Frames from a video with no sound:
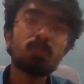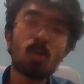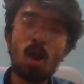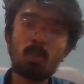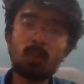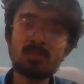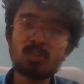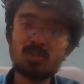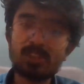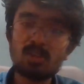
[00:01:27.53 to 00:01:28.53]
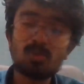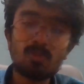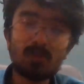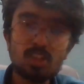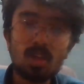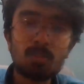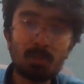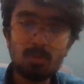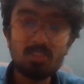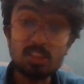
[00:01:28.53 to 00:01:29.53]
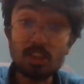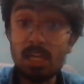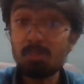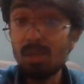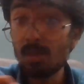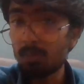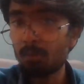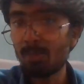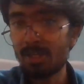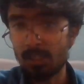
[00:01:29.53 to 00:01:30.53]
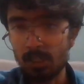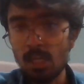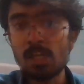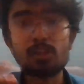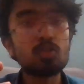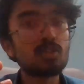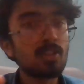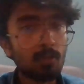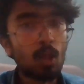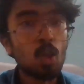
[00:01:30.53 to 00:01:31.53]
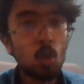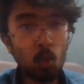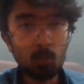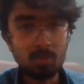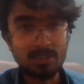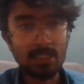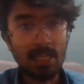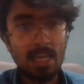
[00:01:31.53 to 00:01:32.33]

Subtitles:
problems which can be implemented using loops